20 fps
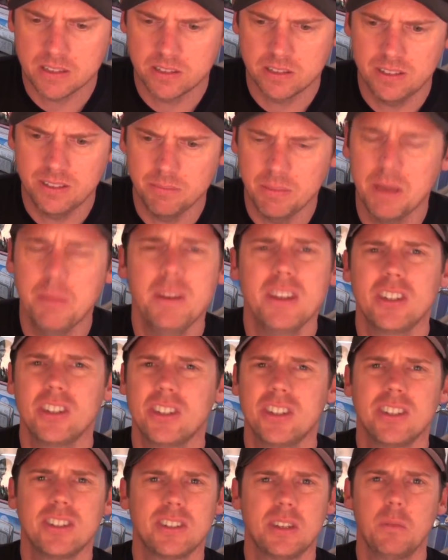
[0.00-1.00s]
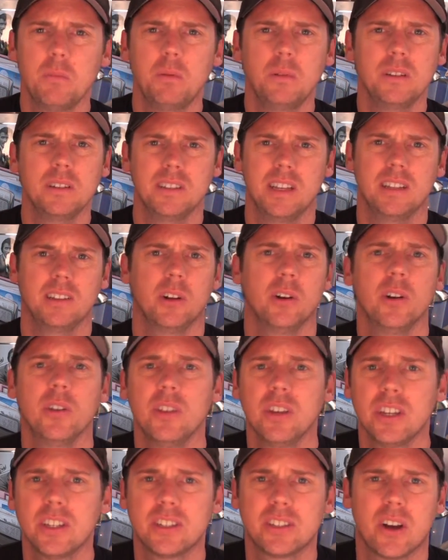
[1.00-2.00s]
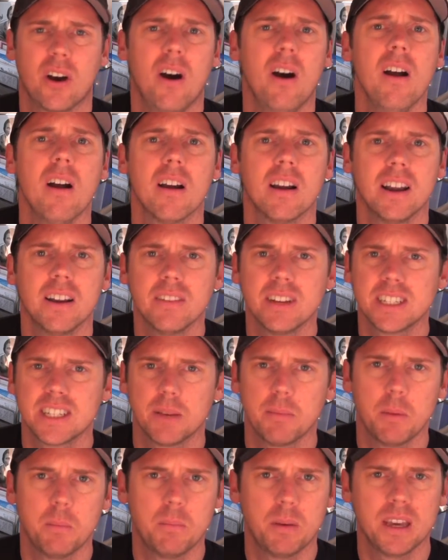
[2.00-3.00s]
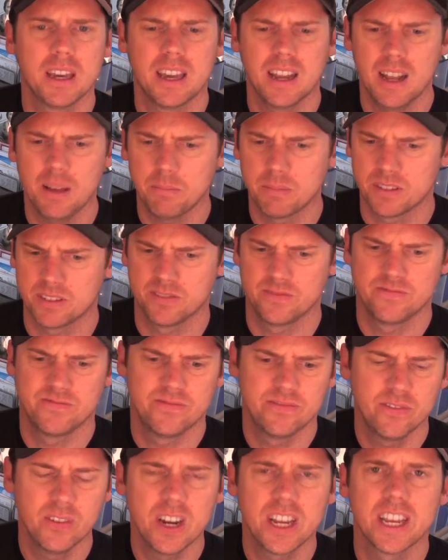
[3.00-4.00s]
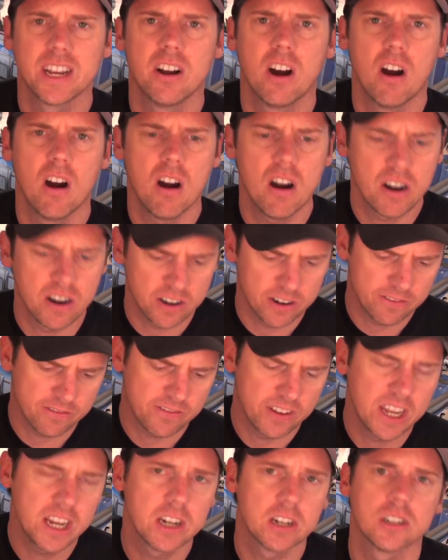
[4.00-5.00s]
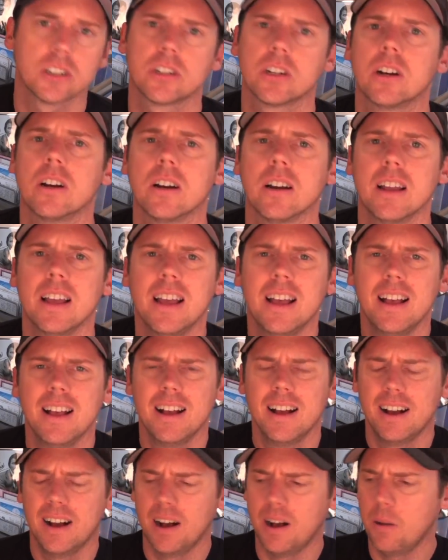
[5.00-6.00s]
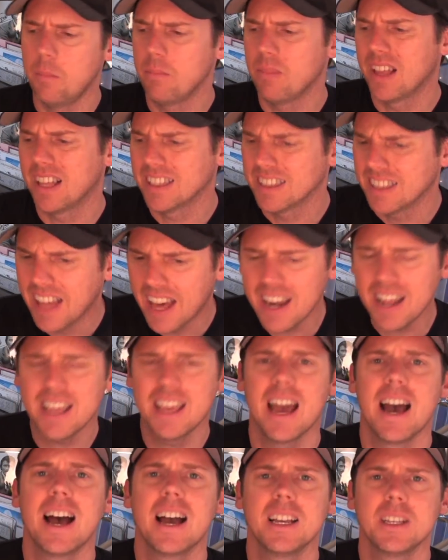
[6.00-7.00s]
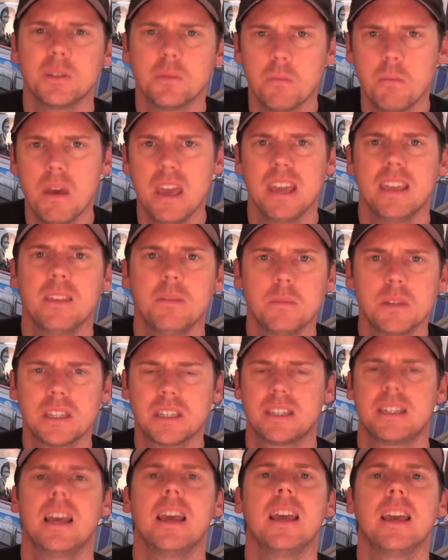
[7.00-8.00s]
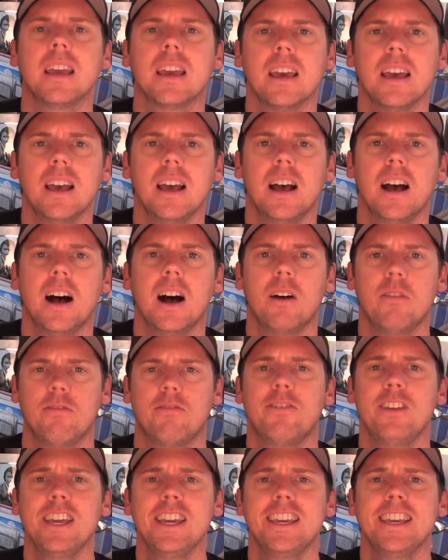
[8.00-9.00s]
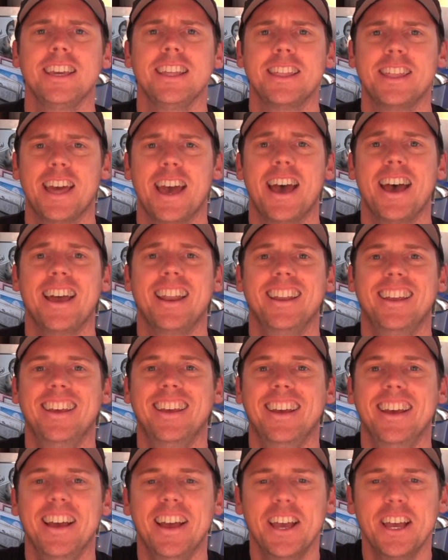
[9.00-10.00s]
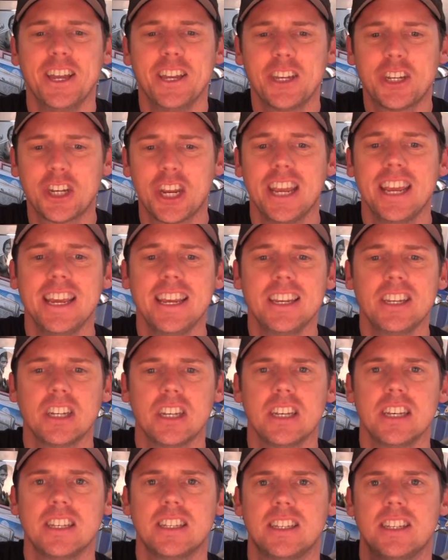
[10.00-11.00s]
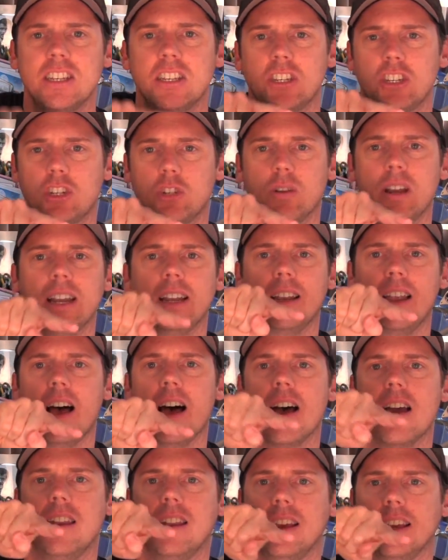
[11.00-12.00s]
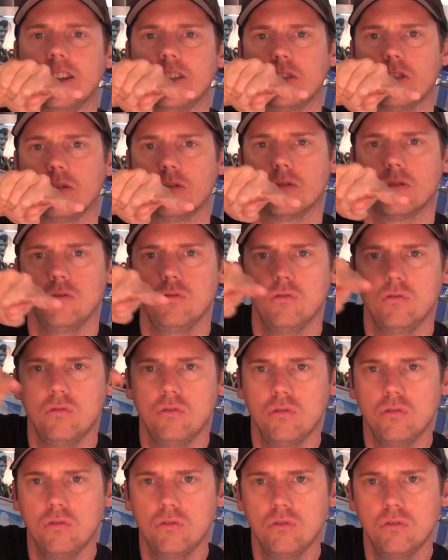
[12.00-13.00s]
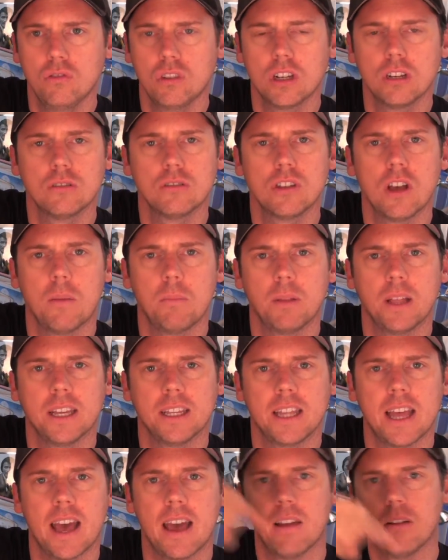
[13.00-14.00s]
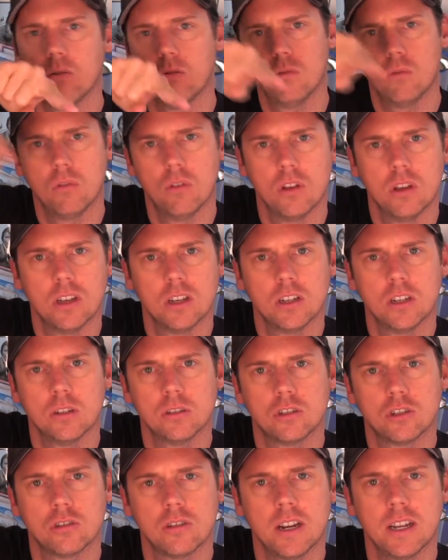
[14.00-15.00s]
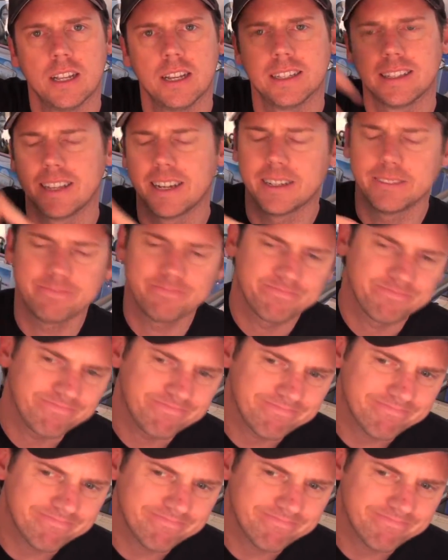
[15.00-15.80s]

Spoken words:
it's just as simple as like learning the guitar, and every time you pick it up it's freaking hard and your fingers hurt. A lot of guys make the mistake of thinking that change is this straight line, like it goes up like that, goes straight like that.